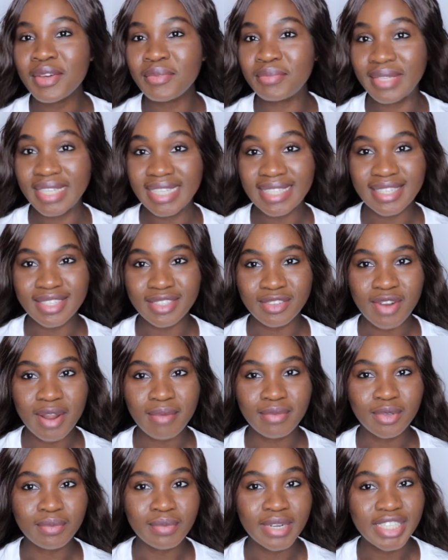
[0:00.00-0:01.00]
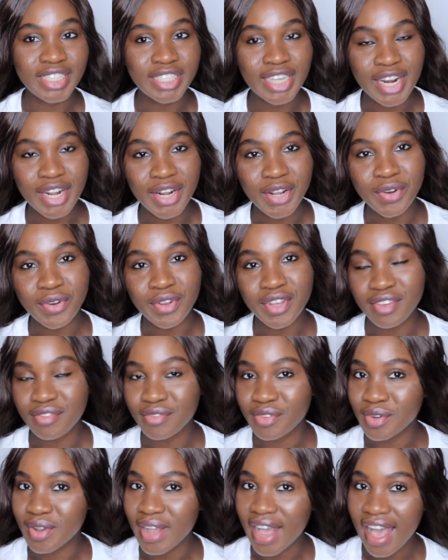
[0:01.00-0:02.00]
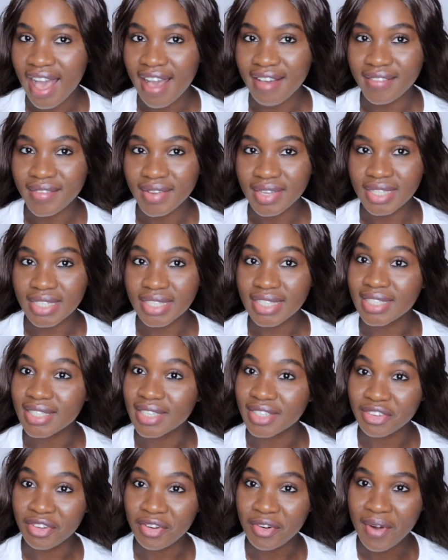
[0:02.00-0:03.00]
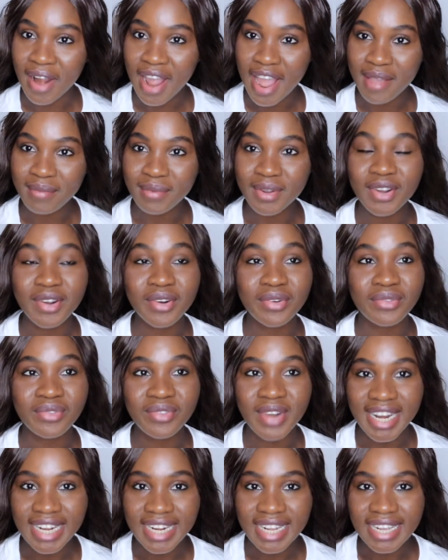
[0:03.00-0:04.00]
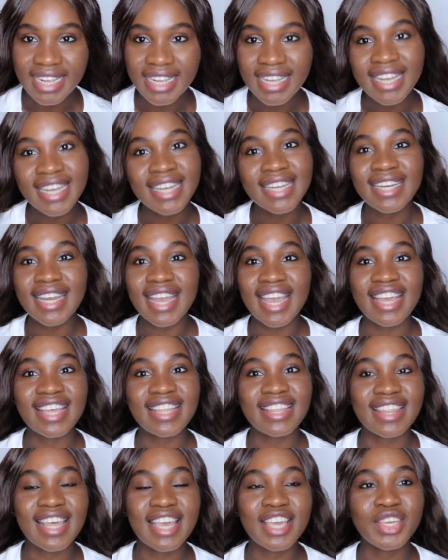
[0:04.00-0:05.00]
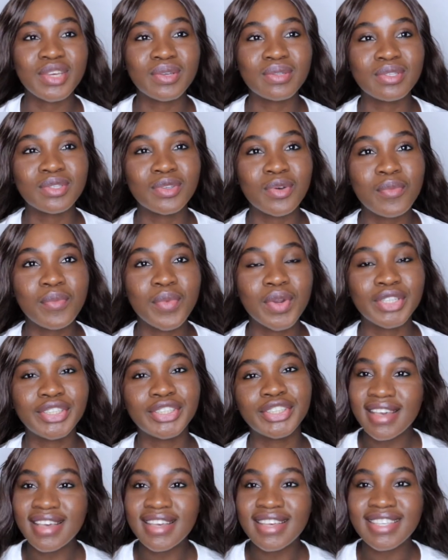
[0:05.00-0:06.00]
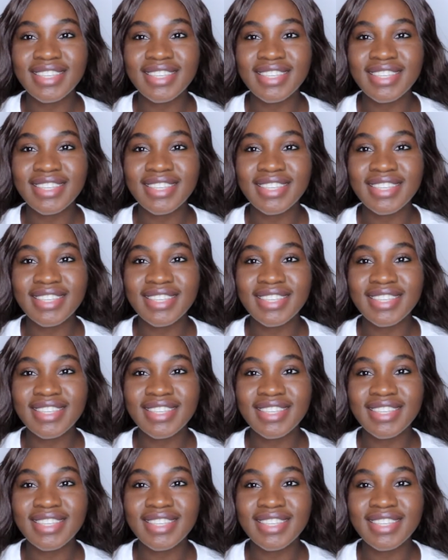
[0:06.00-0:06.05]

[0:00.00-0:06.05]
Please subscribe to my channel if you haven't subscribed already, and thank you so much.